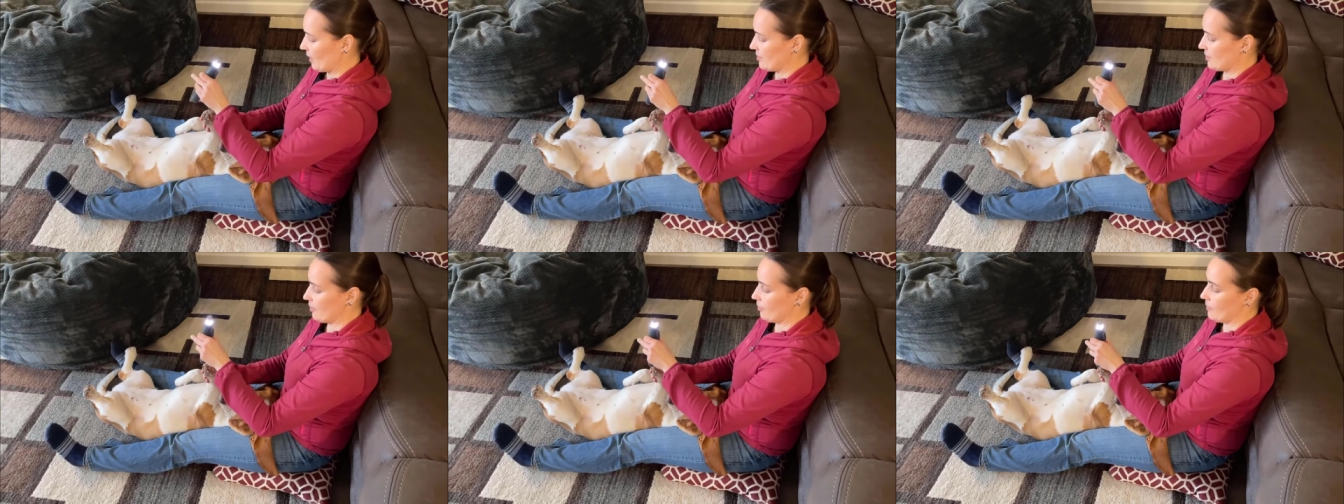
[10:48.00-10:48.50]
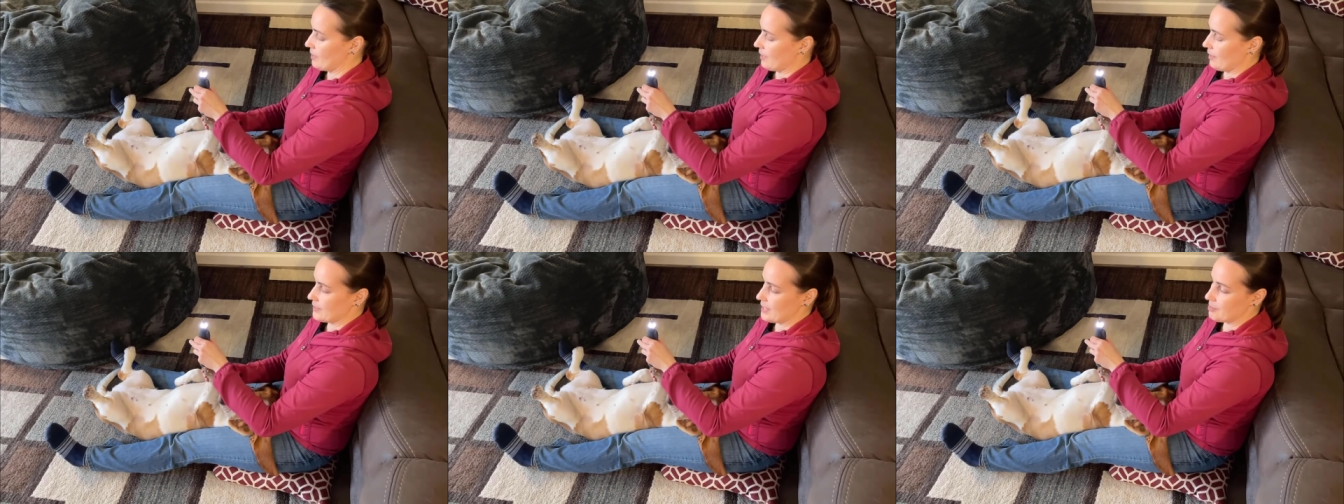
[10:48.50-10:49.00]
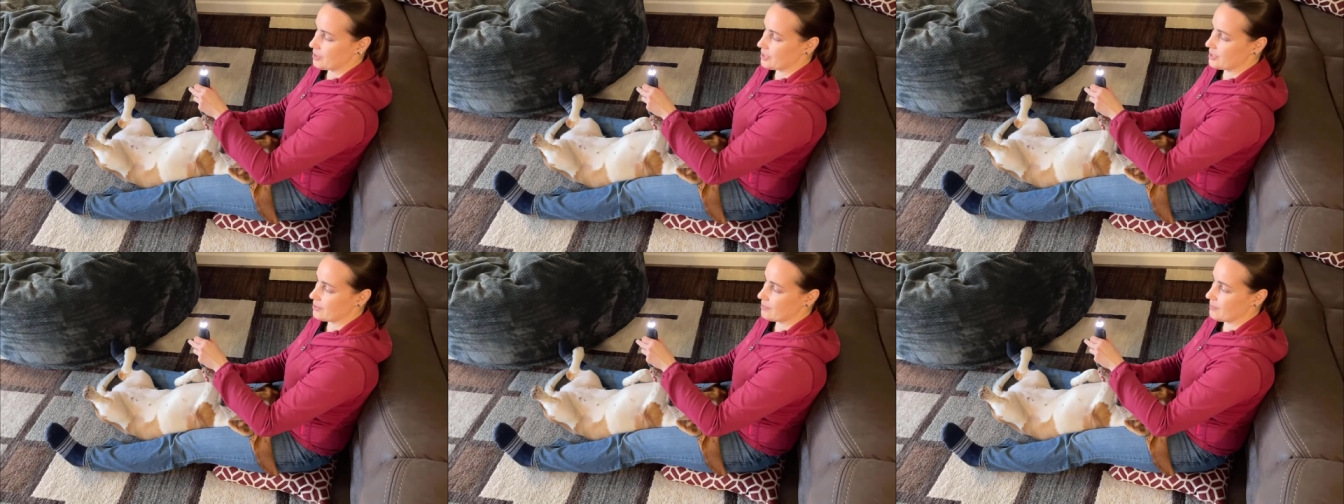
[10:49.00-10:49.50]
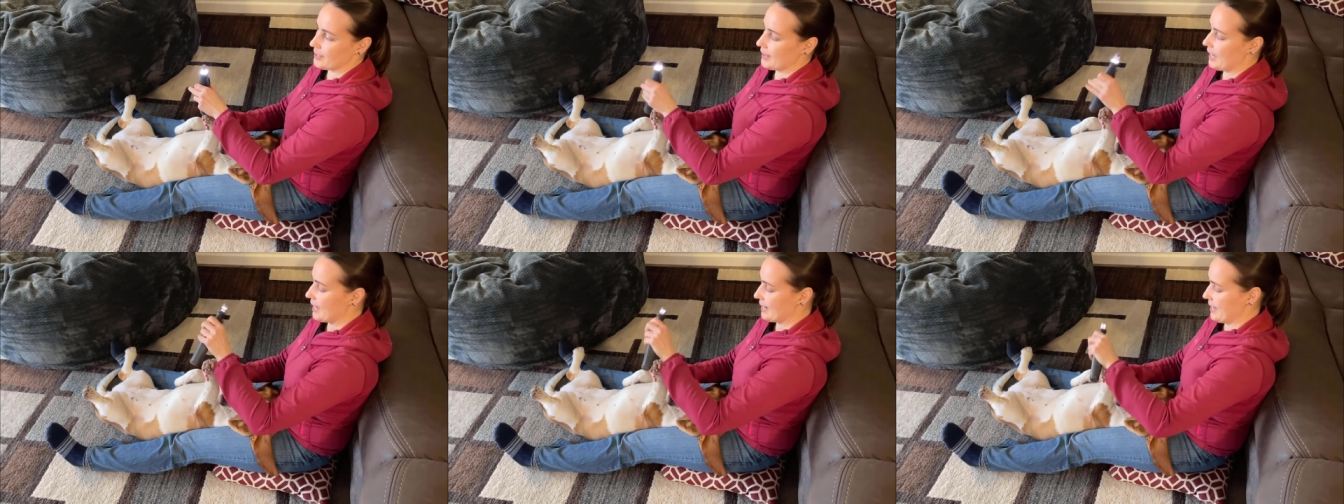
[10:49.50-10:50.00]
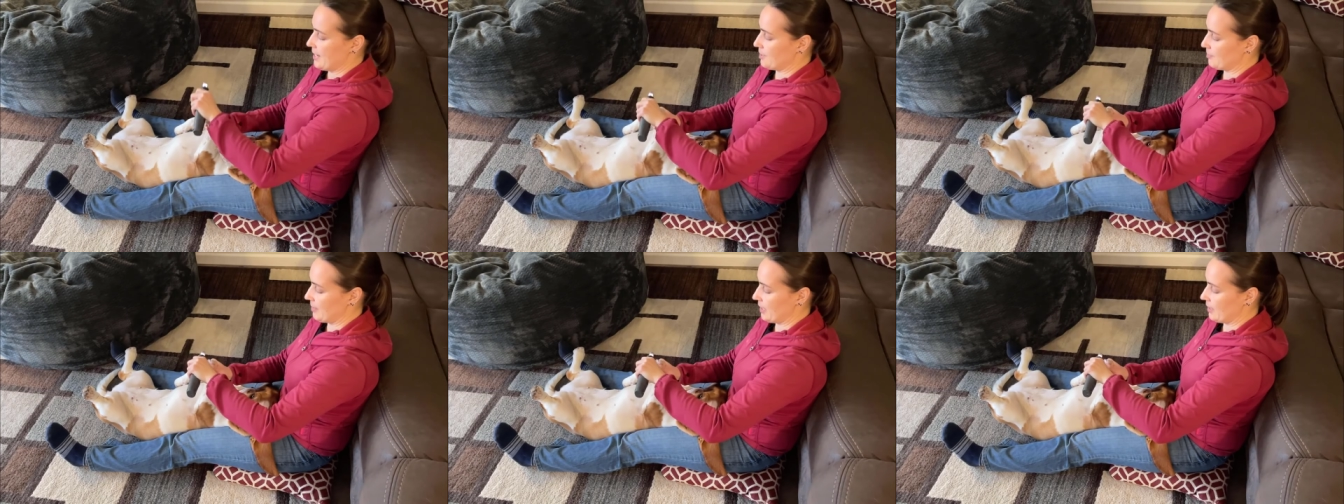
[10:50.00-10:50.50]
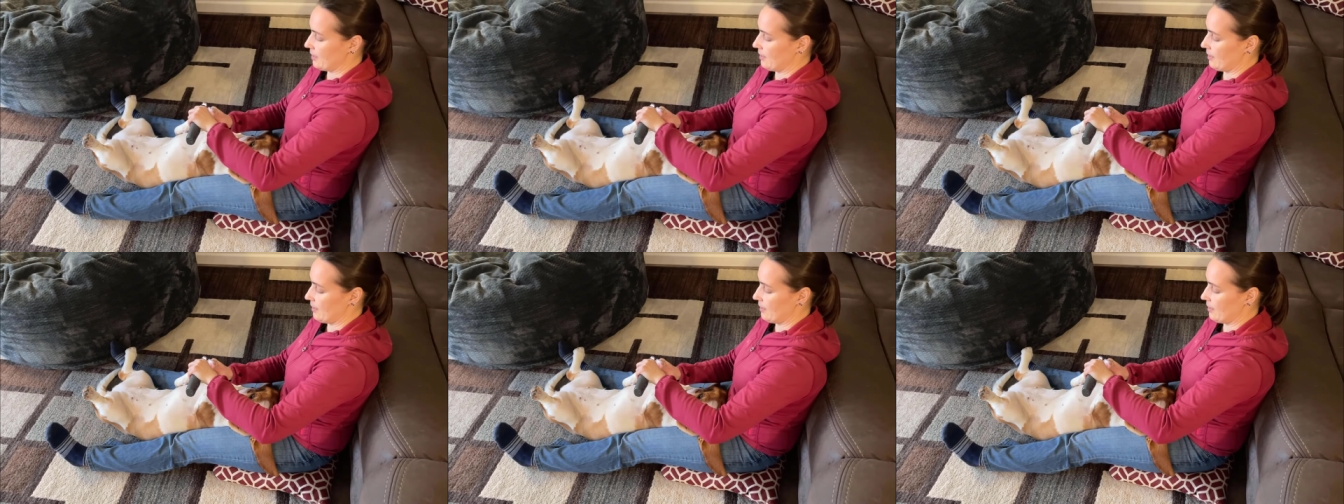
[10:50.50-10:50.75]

So I was able to do it with that end, but